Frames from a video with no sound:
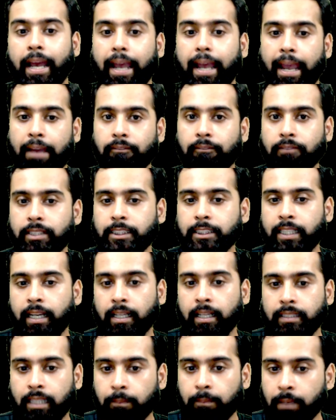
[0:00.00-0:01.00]
MBJ,
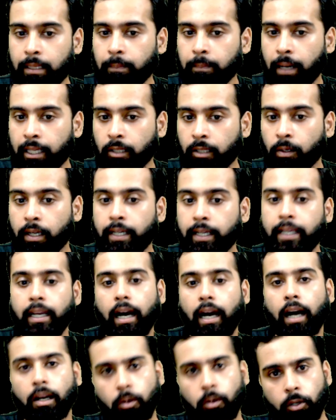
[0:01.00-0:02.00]
a Tamil minority,
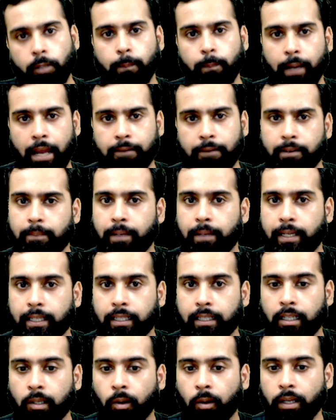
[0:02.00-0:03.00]
a good private
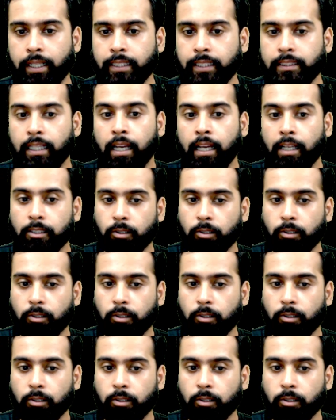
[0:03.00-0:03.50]
medical college.